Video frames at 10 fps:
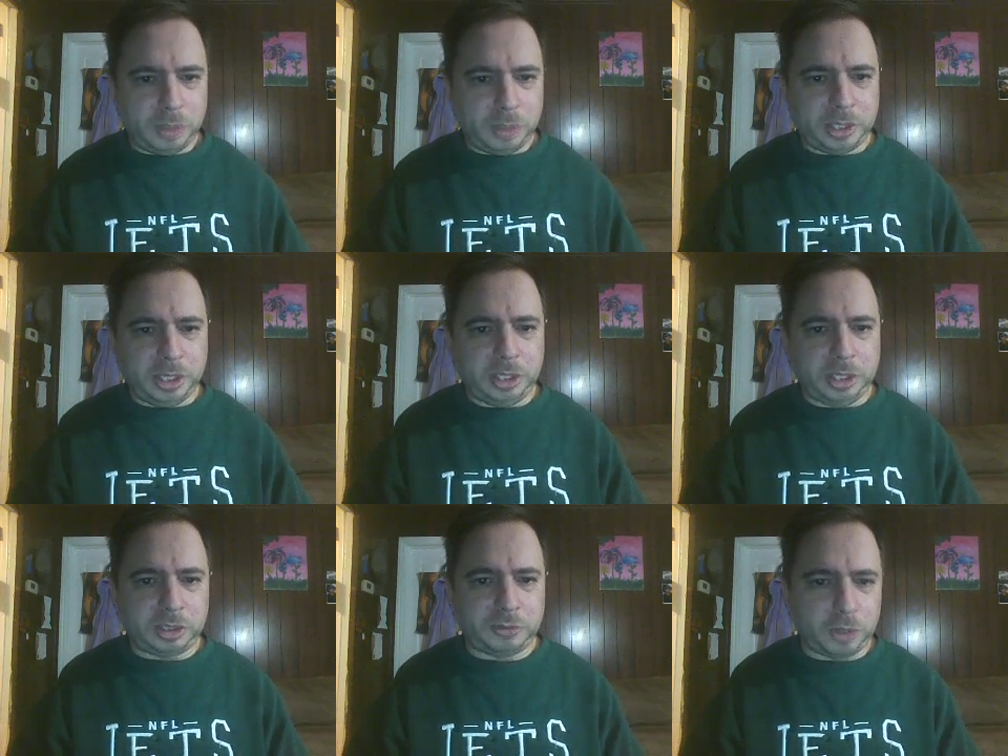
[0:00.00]
Back in,
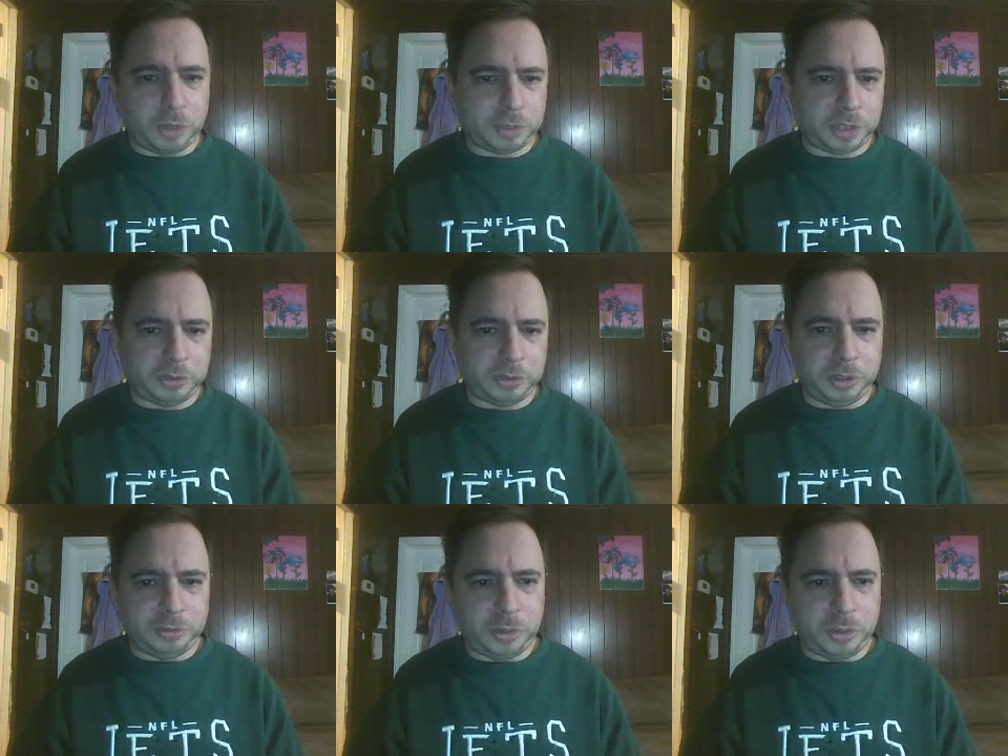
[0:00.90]
hits a frog splash for an
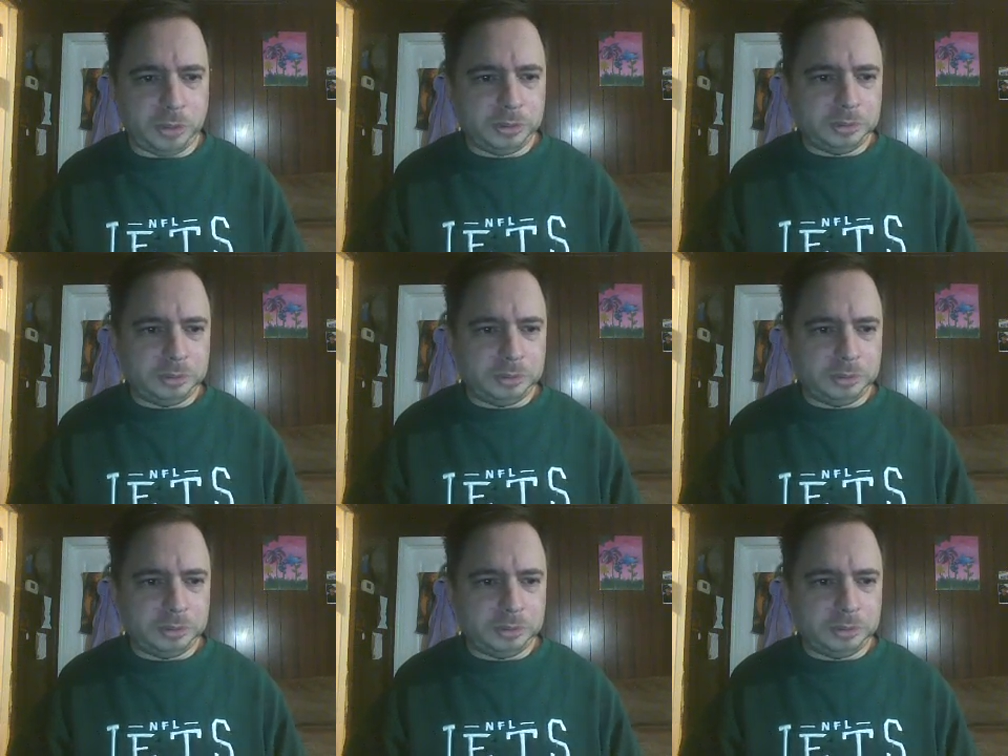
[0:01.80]
near fall